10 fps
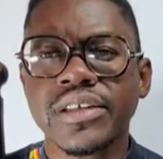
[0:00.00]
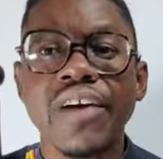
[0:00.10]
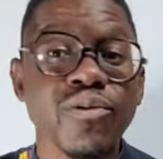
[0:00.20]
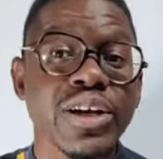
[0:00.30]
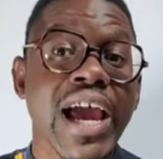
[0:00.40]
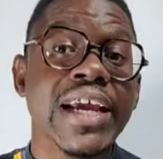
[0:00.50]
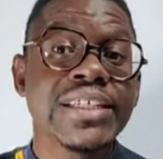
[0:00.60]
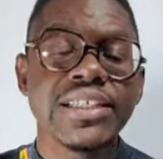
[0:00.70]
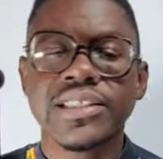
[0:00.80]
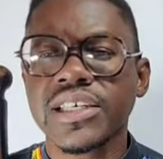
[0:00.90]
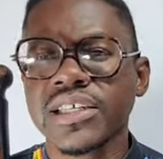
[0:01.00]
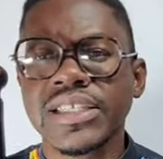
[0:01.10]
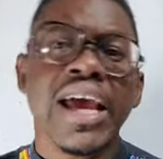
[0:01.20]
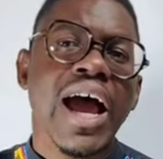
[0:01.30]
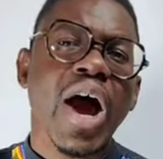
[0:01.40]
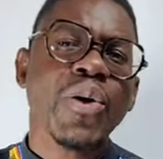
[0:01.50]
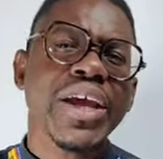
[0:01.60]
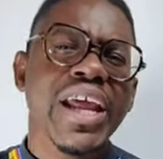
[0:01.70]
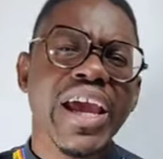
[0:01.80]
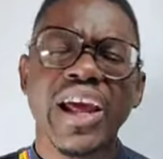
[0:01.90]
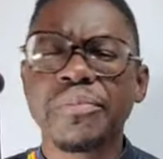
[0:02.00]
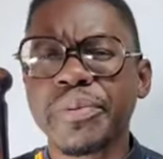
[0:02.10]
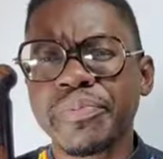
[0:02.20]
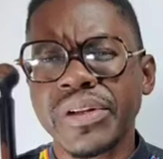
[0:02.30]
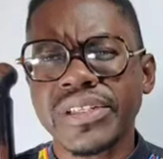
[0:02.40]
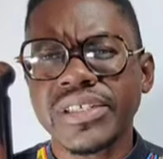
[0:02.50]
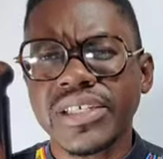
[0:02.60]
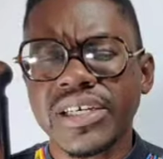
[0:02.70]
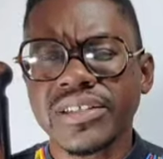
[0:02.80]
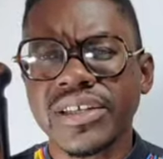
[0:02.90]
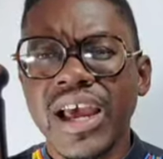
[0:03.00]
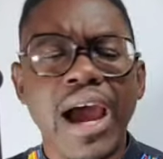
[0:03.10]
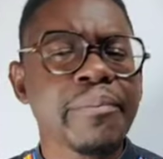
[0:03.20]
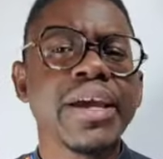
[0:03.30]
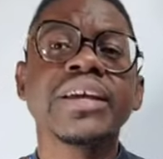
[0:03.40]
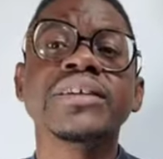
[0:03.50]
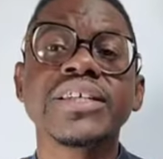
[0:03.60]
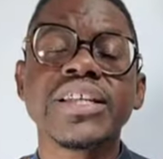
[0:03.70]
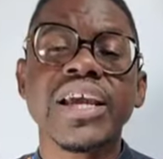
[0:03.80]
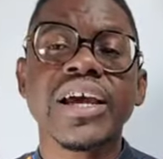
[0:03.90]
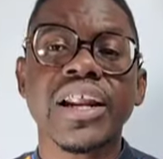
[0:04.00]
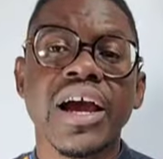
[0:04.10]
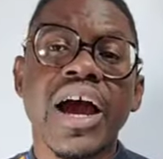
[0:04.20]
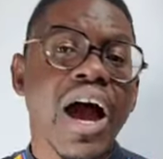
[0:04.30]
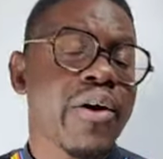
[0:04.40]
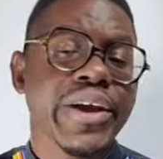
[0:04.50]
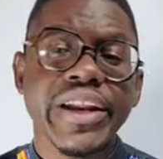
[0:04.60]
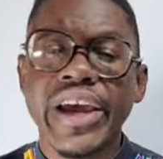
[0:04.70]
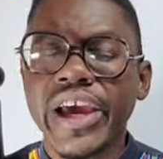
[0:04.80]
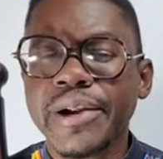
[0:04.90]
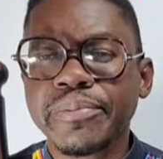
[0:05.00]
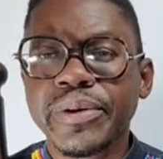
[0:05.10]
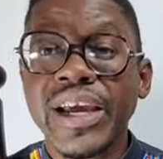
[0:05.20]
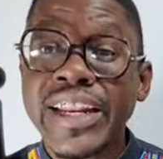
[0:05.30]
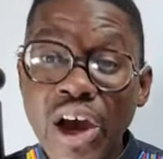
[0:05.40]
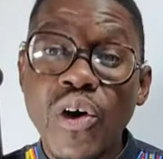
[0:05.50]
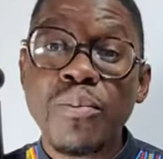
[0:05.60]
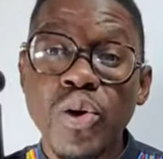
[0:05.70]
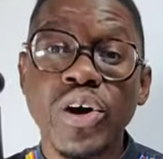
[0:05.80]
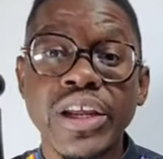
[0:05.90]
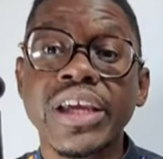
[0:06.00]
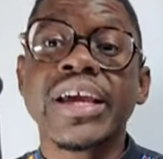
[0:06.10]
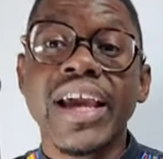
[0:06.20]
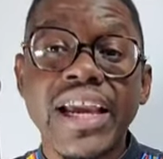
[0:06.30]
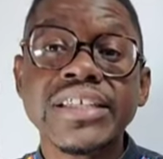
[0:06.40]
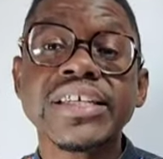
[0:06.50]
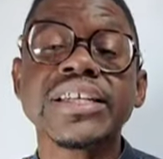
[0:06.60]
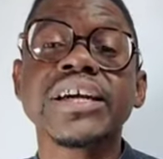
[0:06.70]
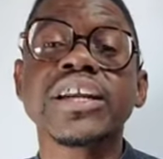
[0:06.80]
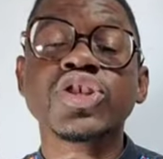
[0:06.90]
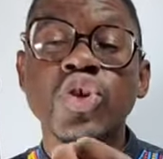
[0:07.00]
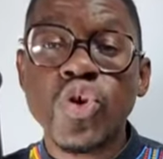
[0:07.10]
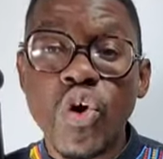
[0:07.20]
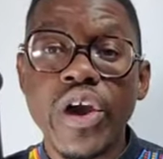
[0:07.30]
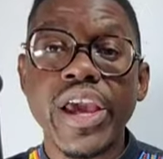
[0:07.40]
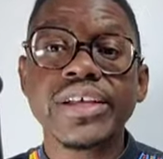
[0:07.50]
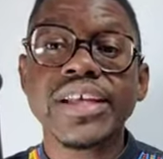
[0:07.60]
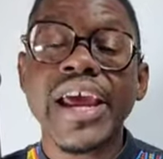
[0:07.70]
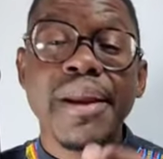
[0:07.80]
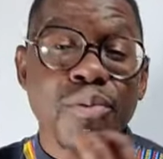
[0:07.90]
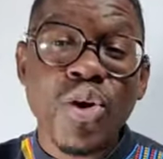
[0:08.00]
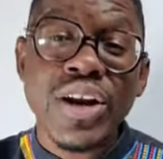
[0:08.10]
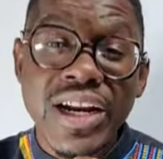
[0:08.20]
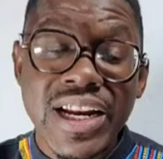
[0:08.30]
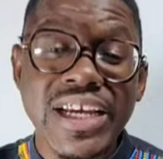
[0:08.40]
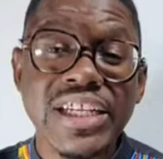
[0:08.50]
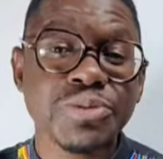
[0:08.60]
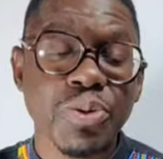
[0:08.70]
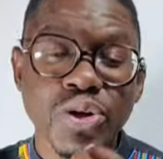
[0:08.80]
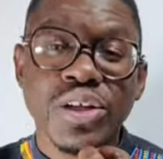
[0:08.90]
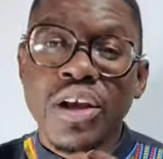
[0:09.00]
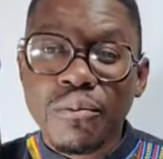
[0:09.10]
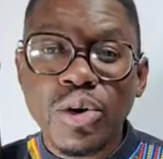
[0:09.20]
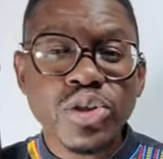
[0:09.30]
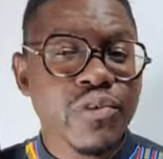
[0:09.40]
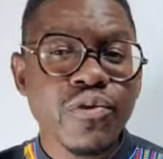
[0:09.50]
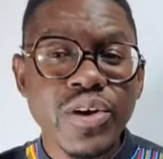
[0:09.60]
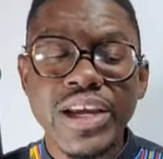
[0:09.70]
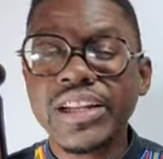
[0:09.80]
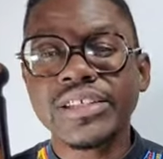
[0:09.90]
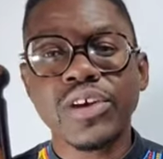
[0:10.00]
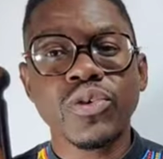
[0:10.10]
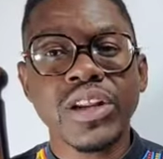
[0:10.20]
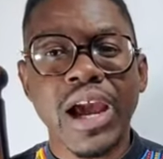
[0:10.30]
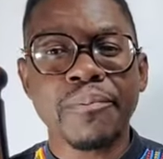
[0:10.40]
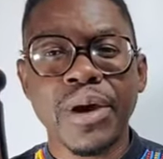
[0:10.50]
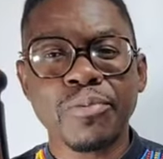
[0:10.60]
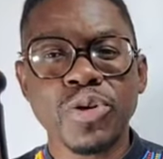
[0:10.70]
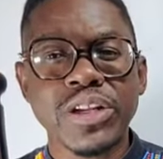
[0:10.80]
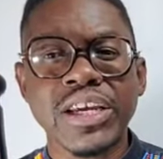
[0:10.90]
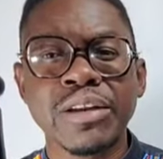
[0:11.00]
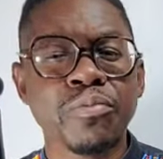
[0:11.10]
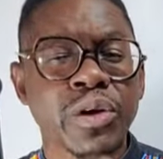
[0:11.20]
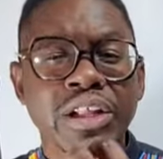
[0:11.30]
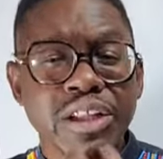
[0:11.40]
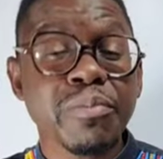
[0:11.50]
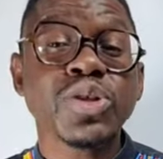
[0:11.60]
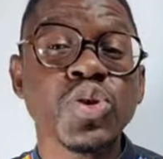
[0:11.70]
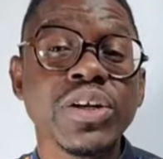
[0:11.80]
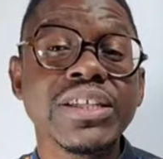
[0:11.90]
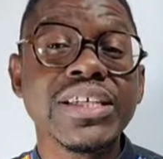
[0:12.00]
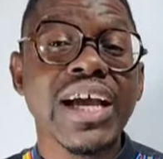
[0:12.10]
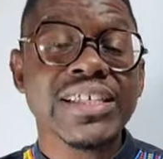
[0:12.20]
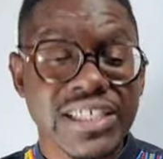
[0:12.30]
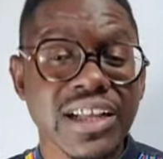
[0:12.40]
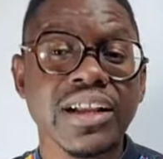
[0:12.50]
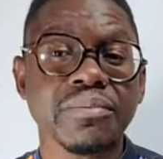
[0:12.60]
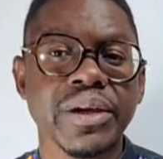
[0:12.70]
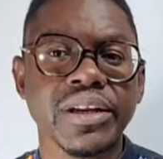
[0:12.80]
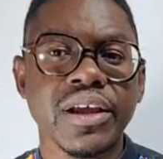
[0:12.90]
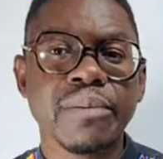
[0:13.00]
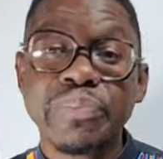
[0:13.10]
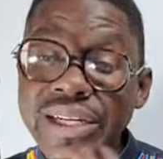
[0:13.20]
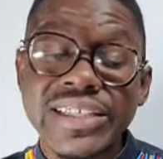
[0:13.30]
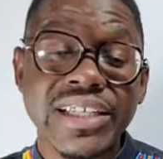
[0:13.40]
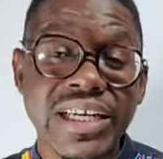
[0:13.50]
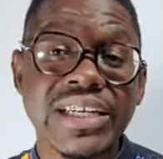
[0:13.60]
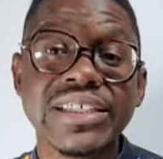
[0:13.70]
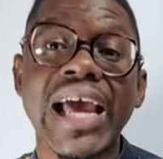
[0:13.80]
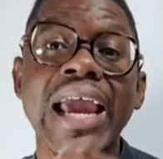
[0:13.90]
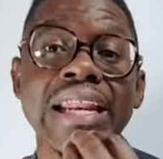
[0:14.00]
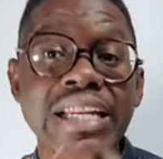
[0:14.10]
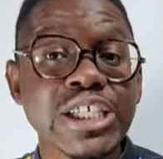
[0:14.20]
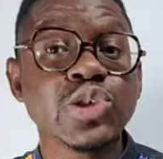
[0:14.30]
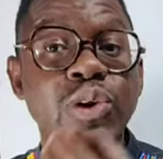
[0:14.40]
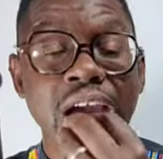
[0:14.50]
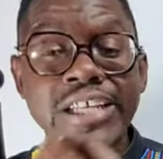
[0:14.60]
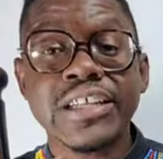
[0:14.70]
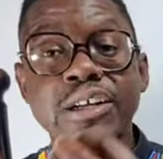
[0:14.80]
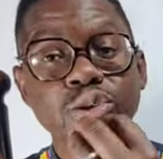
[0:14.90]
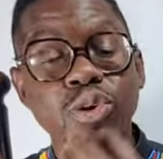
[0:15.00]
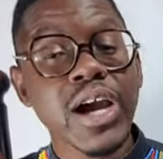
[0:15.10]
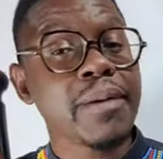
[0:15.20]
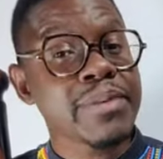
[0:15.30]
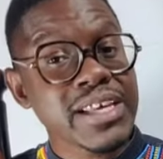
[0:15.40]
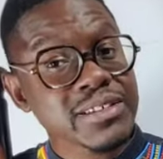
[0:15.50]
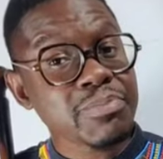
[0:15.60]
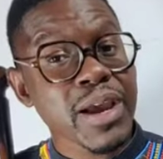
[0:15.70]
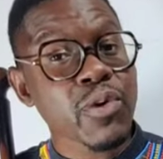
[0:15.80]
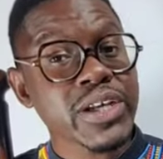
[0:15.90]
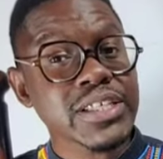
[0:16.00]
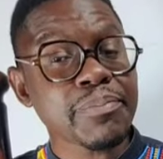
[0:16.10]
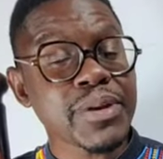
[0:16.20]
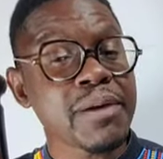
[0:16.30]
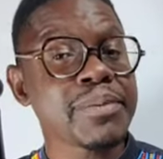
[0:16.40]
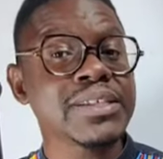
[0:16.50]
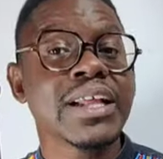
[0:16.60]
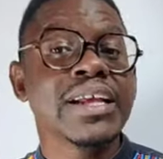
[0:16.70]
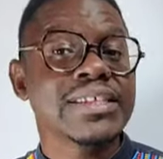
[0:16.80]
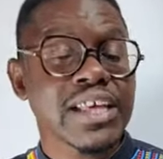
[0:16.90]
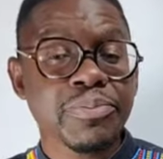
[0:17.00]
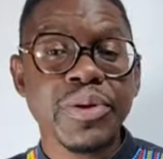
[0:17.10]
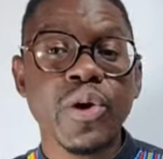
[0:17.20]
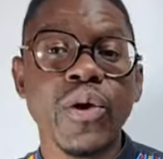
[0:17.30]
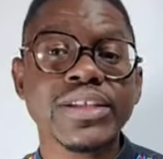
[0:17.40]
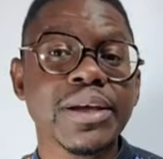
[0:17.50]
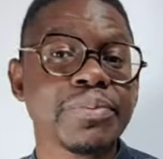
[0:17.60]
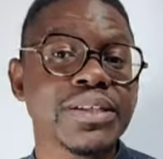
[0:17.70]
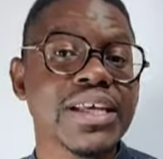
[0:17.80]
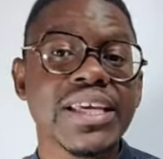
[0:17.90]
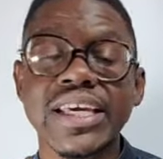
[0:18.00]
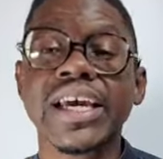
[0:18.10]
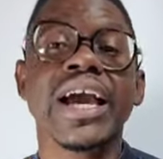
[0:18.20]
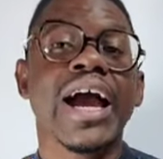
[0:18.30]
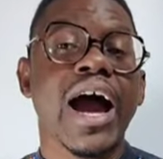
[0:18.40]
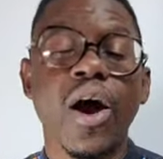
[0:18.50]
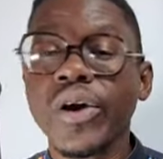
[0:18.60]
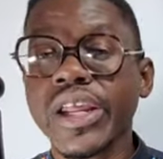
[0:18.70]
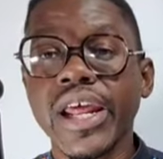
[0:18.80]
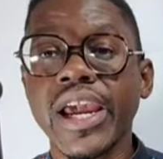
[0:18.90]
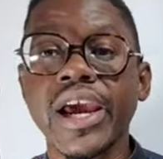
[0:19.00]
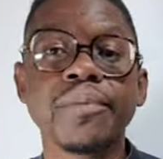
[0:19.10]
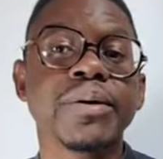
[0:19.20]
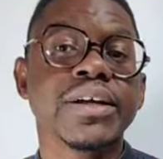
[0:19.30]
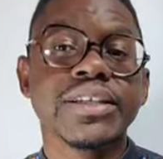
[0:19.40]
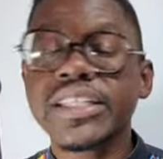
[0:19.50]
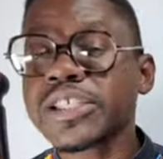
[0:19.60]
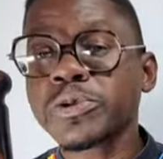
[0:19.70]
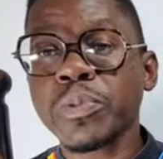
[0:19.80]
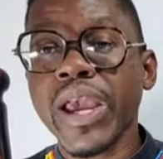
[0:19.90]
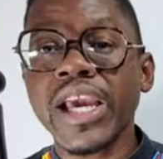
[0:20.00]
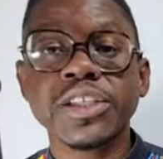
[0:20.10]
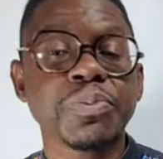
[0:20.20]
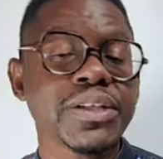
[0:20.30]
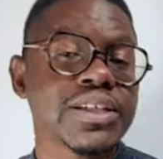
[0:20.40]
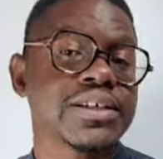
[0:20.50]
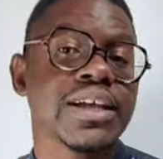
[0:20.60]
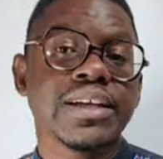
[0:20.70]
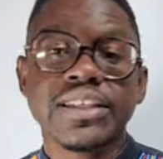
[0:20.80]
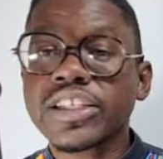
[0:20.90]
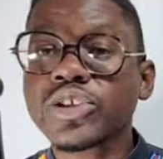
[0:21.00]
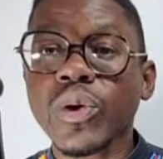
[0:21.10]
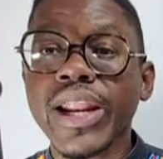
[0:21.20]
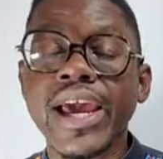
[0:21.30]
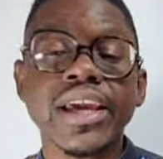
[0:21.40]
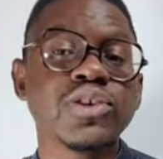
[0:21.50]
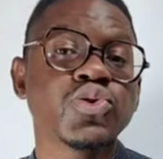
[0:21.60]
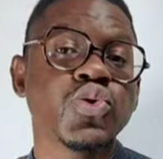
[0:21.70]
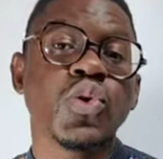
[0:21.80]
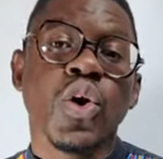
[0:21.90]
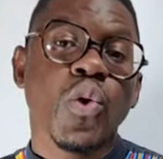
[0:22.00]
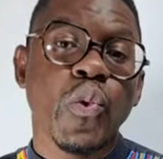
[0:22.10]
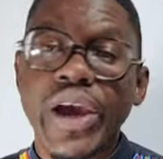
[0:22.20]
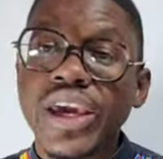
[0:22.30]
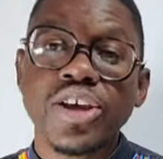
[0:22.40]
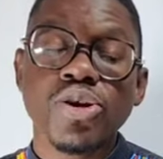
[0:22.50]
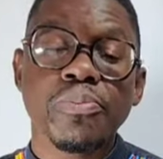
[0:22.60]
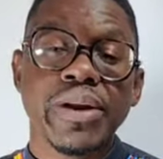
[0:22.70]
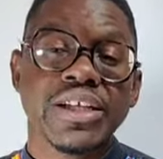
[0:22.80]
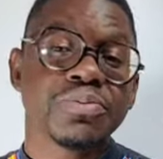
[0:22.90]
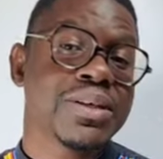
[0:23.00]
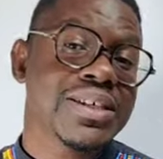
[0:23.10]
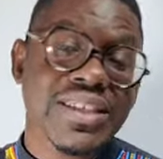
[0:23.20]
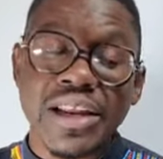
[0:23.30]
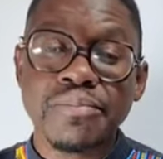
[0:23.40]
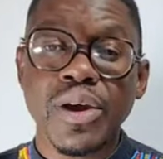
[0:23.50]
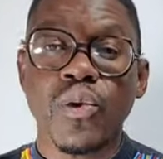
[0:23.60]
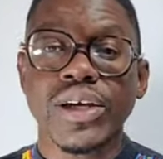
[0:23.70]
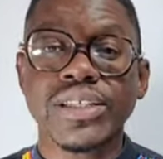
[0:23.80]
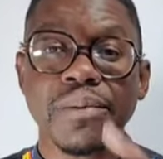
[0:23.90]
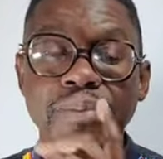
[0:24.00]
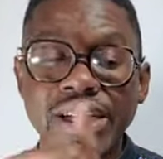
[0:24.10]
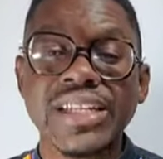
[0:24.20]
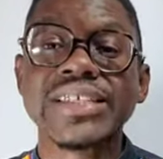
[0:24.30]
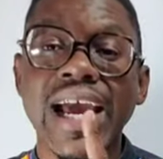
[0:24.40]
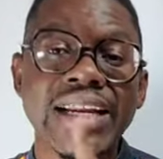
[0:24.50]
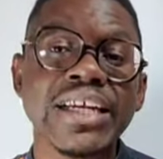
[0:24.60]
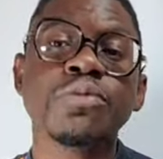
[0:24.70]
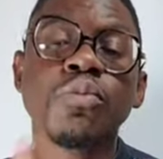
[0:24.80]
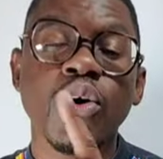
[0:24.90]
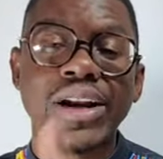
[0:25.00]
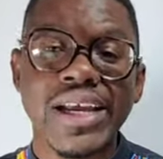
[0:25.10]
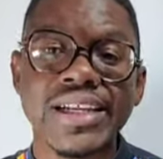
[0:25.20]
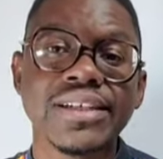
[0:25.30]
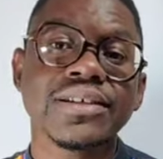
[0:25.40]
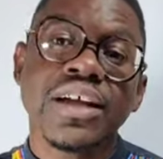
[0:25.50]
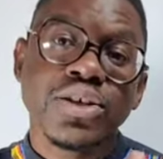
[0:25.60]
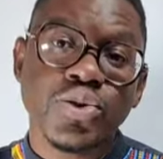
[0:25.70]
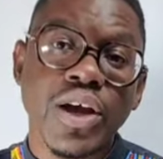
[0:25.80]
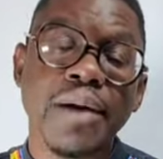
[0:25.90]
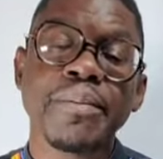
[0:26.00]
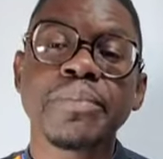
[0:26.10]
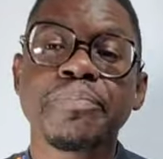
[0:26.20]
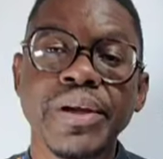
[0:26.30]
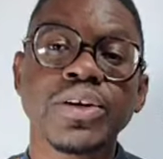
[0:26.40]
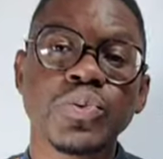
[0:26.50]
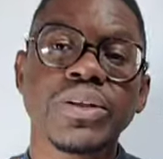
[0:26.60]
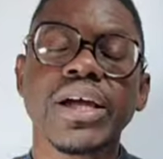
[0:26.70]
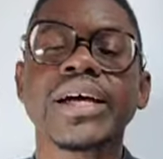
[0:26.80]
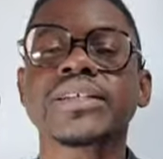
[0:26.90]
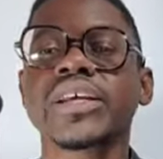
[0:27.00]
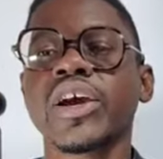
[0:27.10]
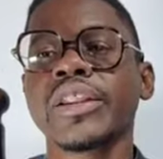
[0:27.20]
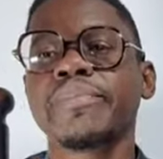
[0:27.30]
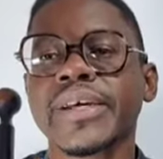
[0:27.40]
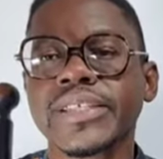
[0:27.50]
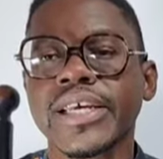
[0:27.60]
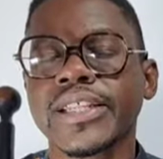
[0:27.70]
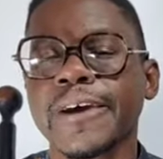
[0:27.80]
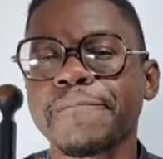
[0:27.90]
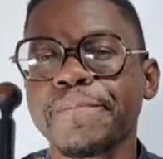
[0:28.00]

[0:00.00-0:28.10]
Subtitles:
I've got IT skills. How can I help build these skills? I'm an engineer. How can I help? And now I'm calling engineers, lawyers, and I'm calling ladies, because most of you ladies are not, I'm not in. The majority are gentlemen. Please, ladies, I need you guys to come. Here's my WhatsApp numbers. Send me a WhatsApp and say, King, how can I help? This is my expertise. This is what I can do. Where can you place me? Send me a WhatsApp, ladies. I need more ladies to come and build with us at Paseta.